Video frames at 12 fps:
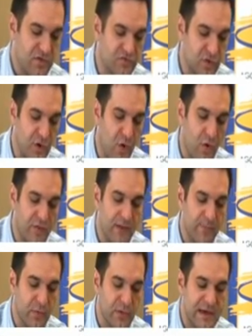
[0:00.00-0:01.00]
Drill hole
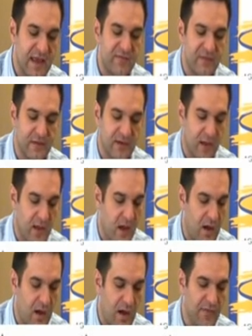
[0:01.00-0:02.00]
number 11
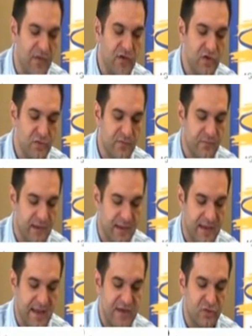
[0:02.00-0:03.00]
on the Ute
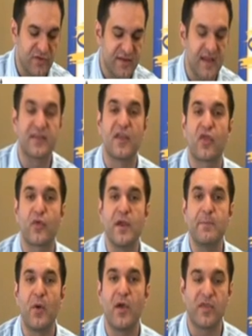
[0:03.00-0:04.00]
vein intersected
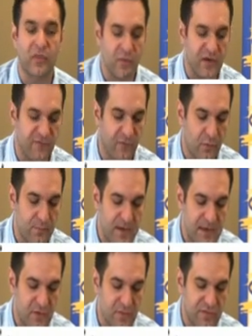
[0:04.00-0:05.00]
3.34
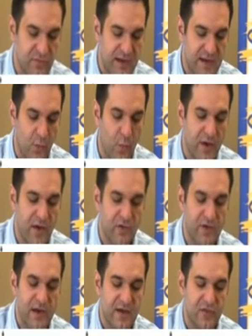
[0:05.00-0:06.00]
meters, grading
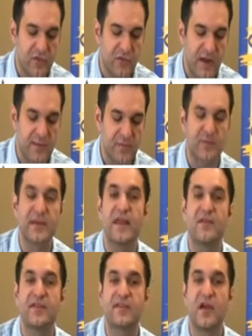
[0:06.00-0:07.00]
182 grams per
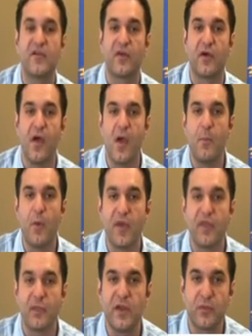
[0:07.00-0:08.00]
ton of silver,
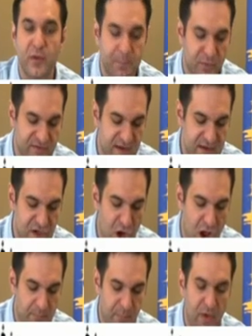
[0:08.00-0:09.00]
0.33%
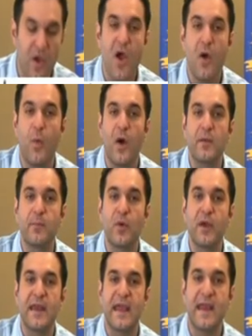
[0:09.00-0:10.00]
copper,
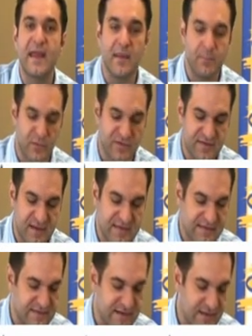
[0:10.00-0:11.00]

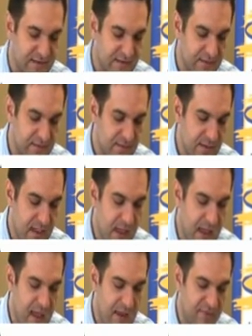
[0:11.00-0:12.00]
1.88% zinc,
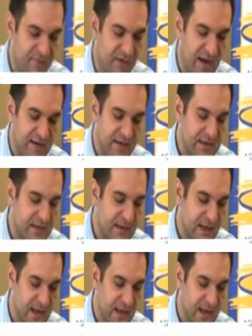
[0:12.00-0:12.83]
and finally